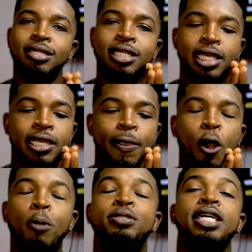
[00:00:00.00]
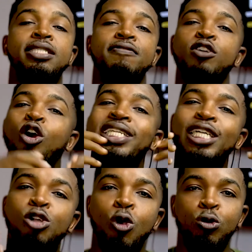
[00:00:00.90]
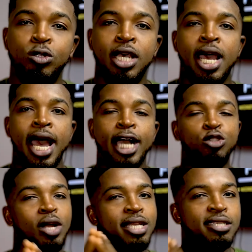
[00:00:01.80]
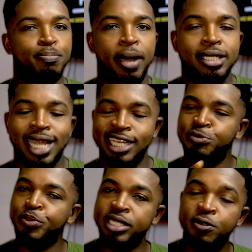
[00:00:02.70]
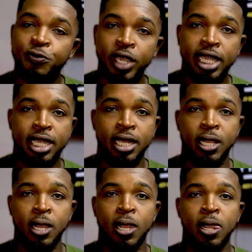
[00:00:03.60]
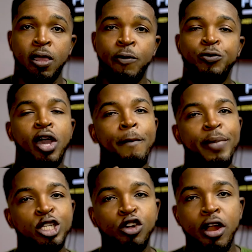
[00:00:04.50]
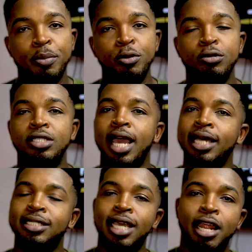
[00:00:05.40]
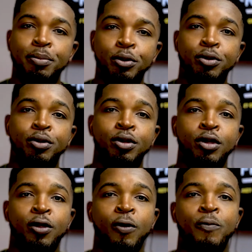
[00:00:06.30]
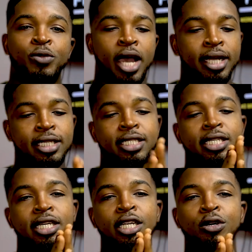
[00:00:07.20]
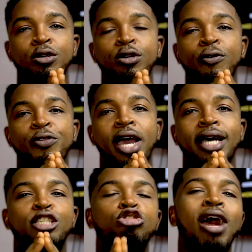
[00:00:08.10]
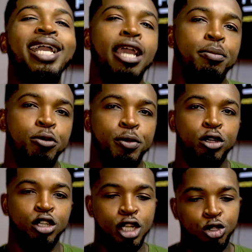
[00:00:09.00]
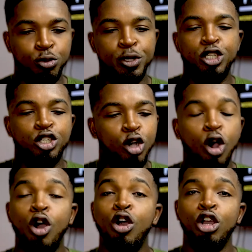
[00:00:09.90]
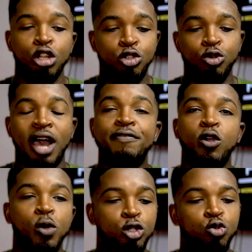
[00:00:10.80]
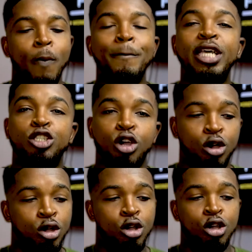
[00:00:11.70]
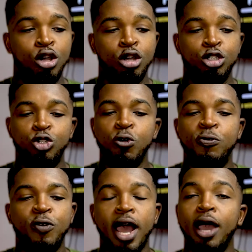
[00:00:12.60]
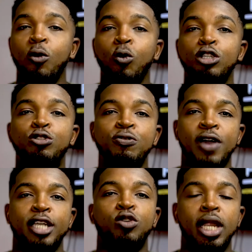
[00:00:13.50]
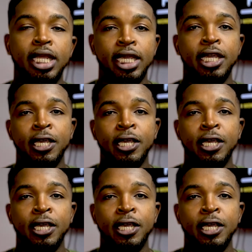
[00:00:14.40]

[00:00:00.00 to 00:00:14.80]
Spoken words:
the objectives or the goals are actually smart, they're specific, they are measurable, they are attainable, and they are trackable, because you need to be sure, you need to have a way to measure so far what you've actually